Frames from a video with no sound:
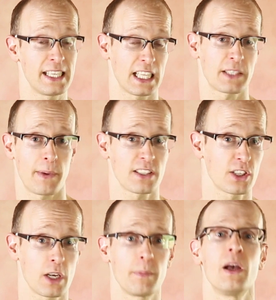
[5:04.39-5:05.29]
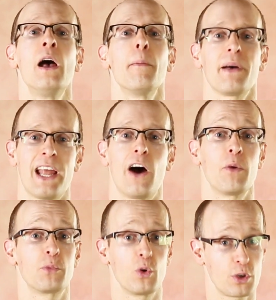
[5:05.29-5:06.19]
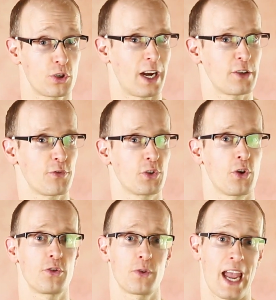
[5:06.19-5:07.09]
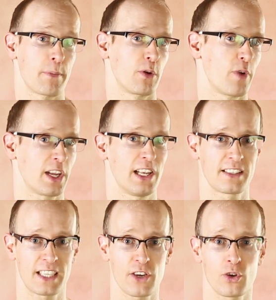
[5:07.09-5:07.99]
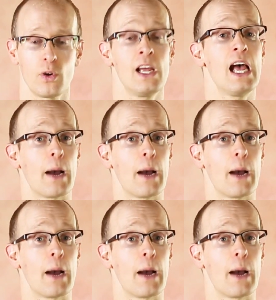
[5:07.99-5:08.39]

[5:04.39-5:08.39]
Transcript: Intel sponsorship. But now I'm going to try to return to a more regular schedule.